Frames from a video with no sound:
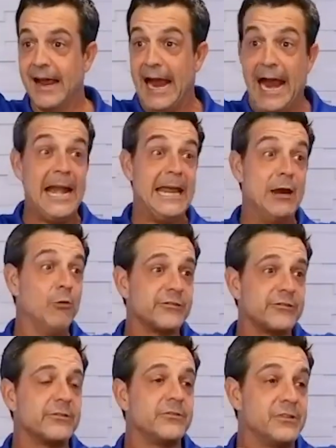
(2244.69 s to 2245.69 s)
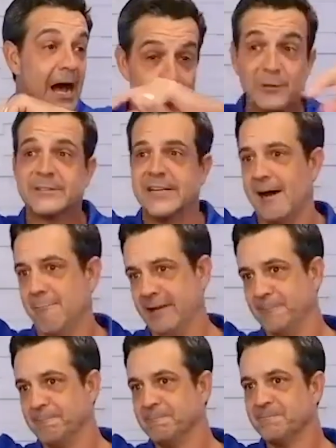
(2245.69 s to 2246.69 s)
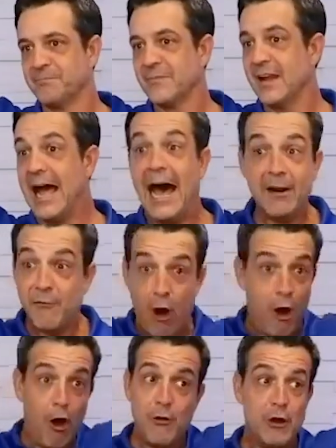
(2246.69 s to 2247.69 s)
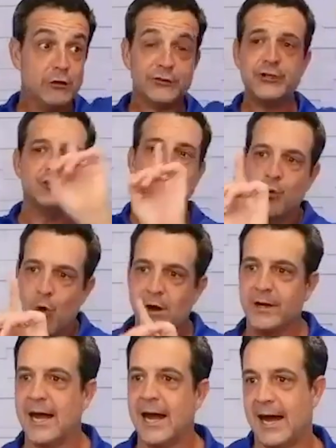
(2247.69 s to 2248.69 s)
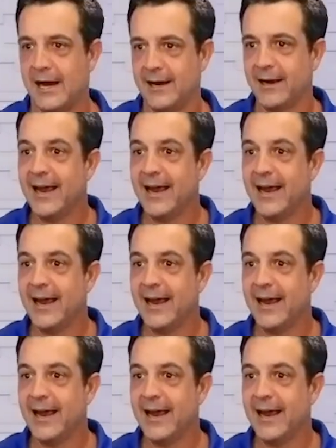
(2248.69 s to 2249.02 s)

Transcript: and he was double timing it out of all those dudes, one guy.